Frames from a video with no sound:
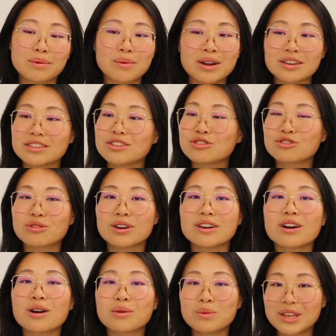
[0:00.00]
We wanted to
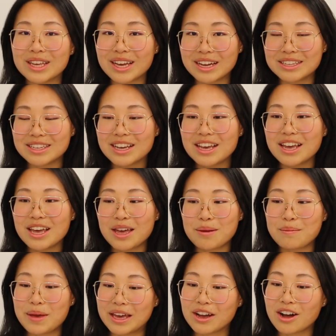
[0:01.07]
enjoy our weekend
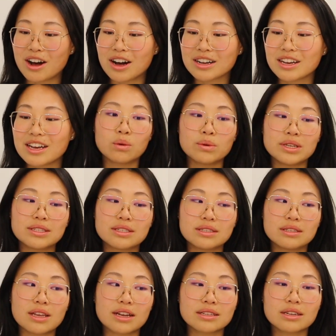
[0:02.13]
in Bangkok. We
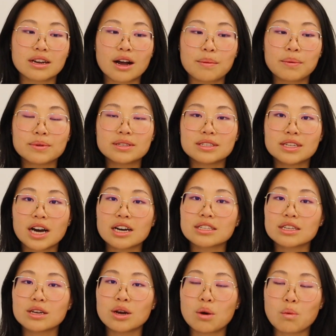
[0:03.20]
ended up
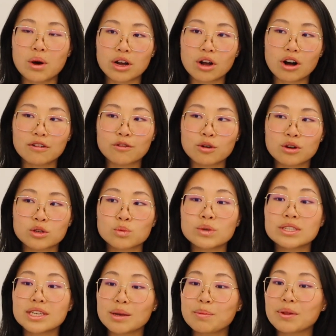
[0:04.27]
deducting one golf course.
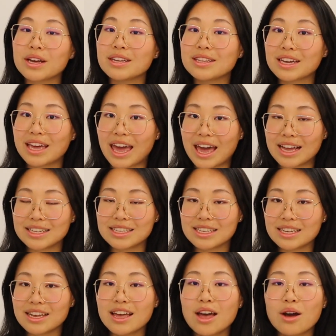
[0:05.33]
We did play
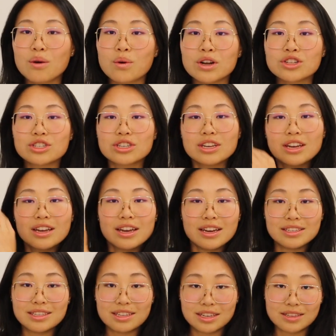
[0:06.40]
Nakanti, which
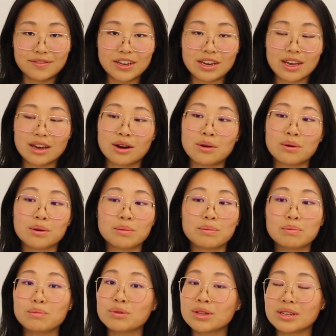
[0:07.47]
is this video.
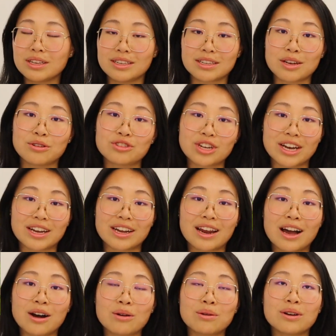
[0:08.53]
Please go check it
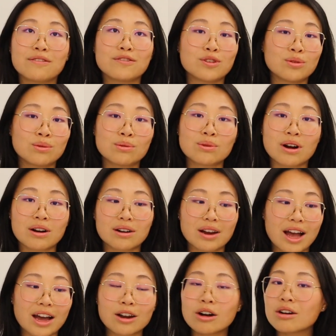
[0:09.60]
out. If you are
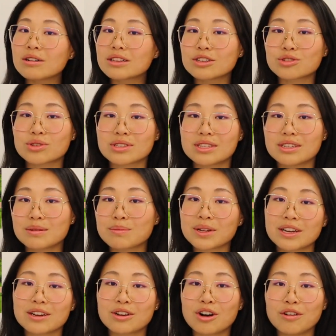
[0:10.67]
at all interested in
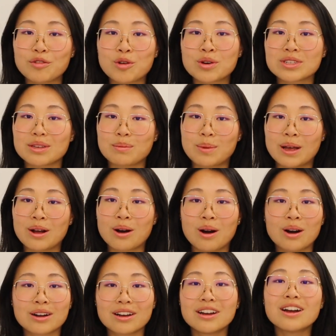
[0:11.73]
playing a golf course in
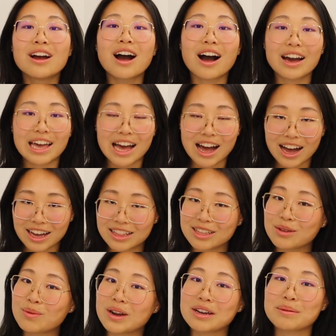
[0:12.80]
Bangkok, I
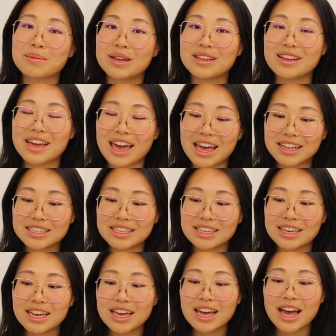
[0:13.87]
highly recommend
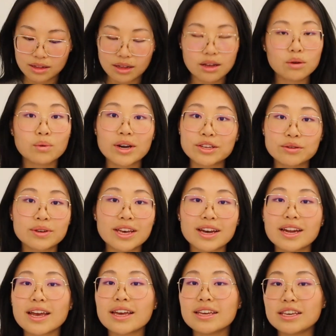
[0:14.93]
Nakanti. When you
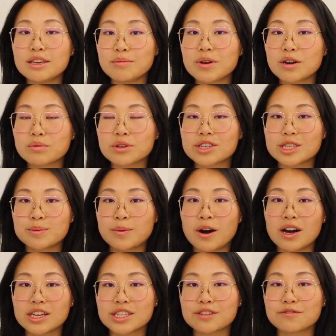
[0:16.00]
get an email
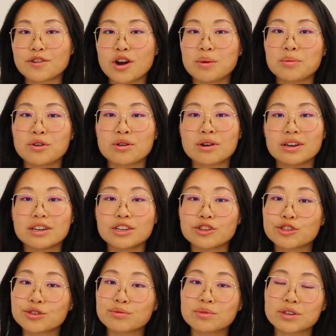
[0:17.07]
response from your
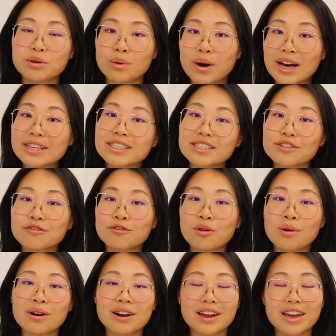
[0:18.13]
initial request
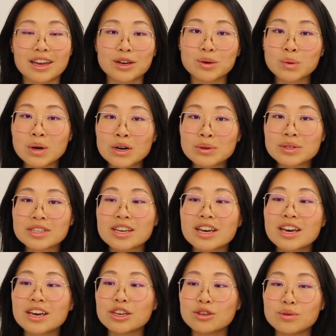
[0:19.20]
for a quote,
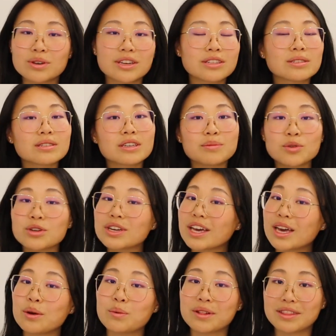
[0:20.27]
you can
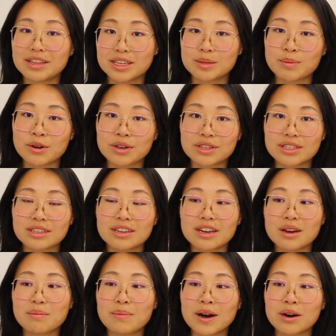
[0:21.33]
communicate with this person
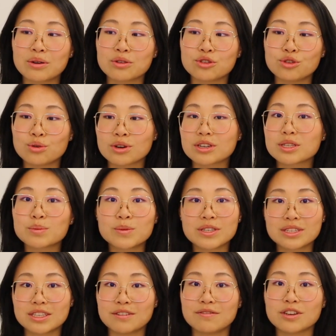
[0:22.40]
about your
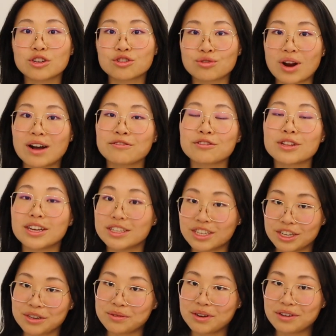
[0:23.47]
specific travel
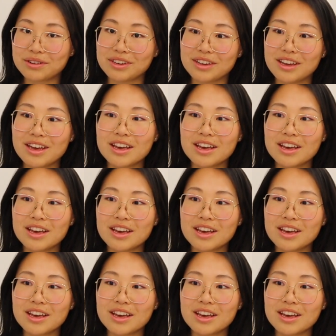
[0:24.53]
itinerary.